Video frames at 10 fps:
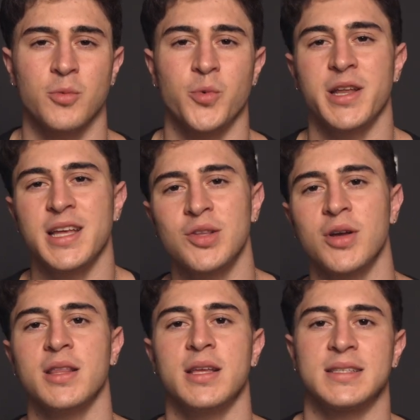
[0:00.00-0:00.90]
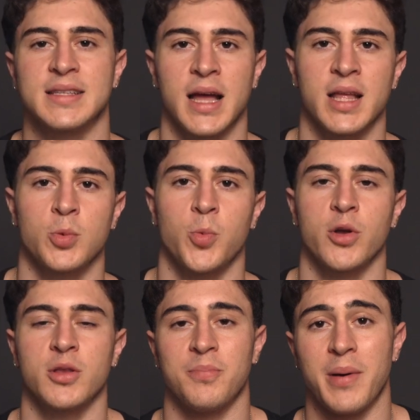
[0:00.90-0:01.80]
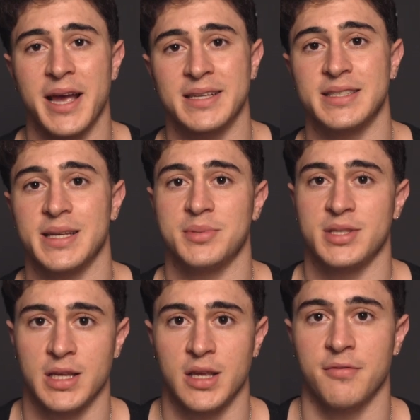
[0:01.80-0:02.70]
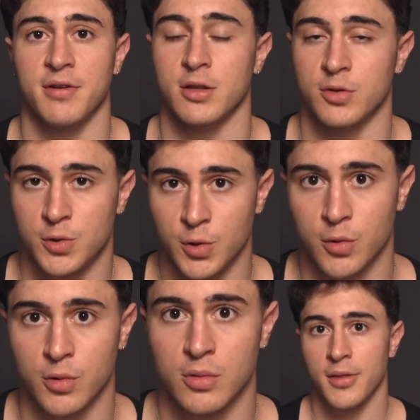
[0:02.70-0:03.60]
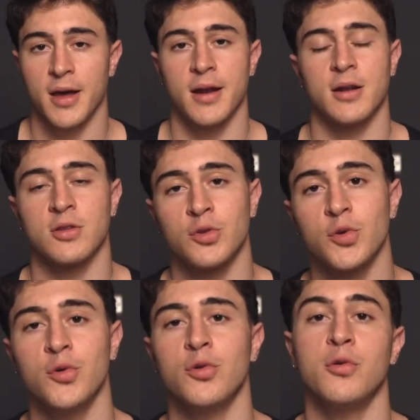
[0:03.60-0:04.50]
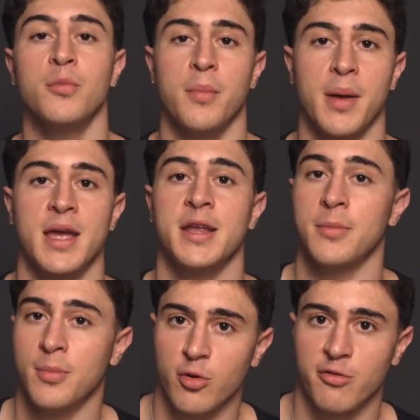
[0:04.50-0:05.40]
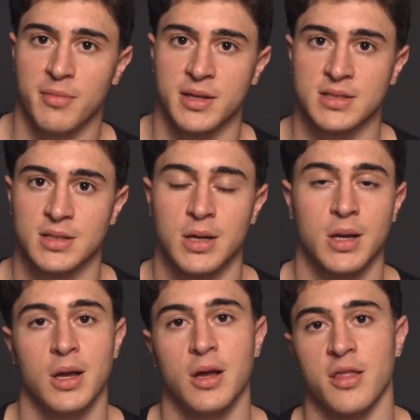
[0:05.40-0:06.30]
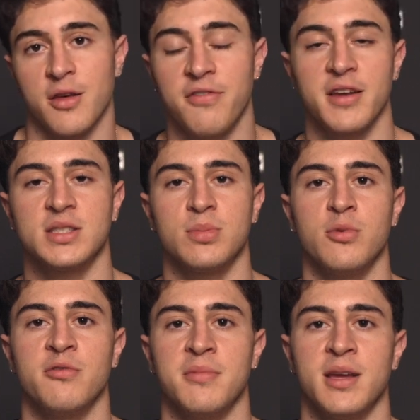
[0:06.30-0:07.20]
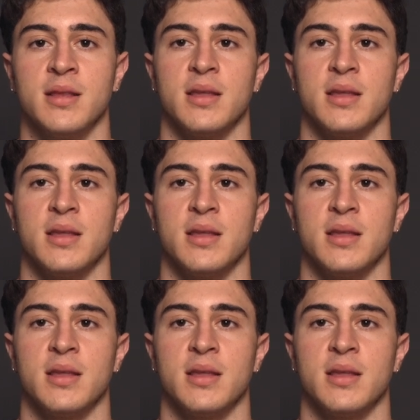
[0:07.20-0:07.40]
we need to understand what biceps even do. There are two main movements. The first movement